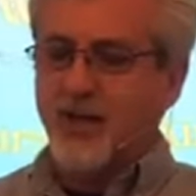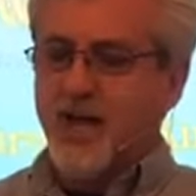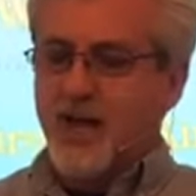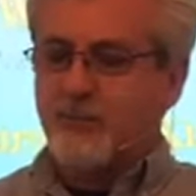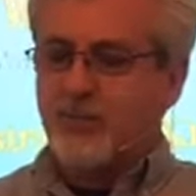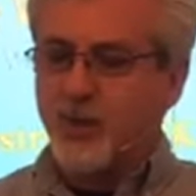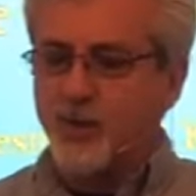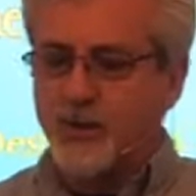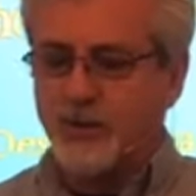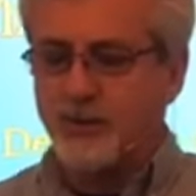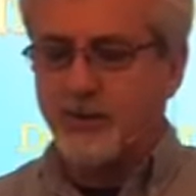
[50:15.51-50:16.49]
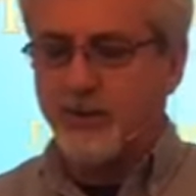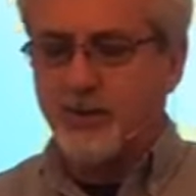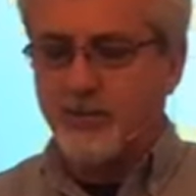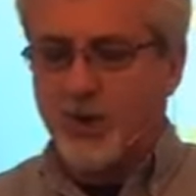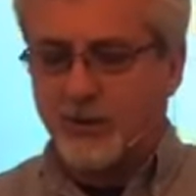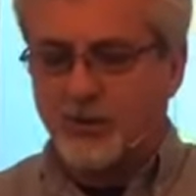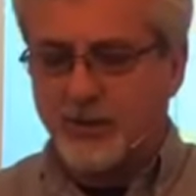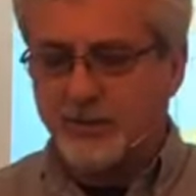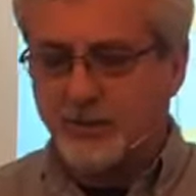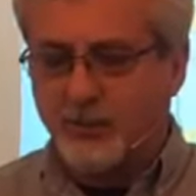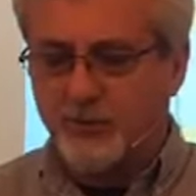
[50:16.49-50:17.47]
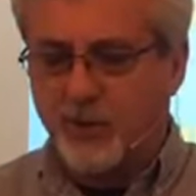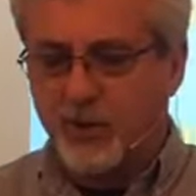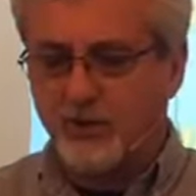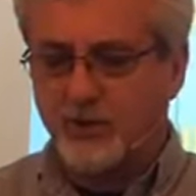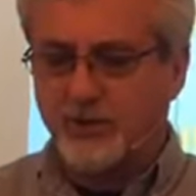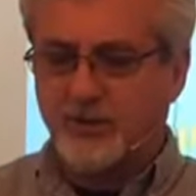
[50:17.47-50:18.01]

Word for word: A prudent or sensible person